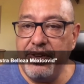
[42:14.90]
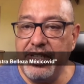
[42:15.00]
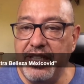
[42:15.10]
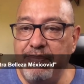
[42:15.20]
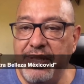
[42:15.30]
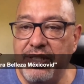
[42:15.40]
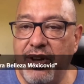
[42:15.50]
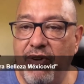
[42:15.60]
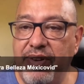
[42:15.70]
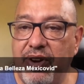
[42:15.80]
says, Miss
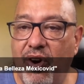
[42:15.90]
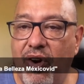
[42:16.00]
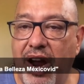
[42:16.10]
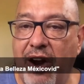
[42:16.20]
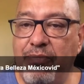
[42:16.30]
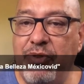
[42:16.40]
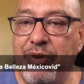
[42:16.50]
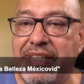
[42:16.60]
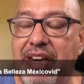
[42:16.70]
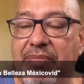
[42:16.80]
COVID, or
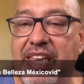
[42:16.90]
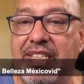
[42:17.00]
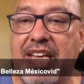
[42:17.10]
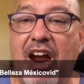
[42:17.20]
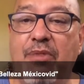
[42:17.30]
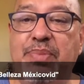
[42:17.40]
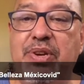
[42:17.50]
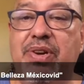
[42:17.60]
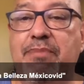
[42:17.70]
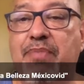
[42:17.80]
Nuestra Belleza, our
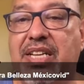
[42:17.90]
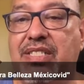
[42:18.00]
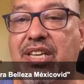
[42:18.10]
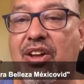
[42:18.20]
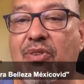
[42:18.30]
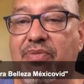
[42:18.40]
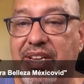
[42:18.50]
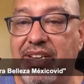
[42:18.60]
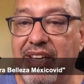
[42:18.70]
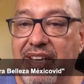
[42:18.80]
beauty, Mexicovid.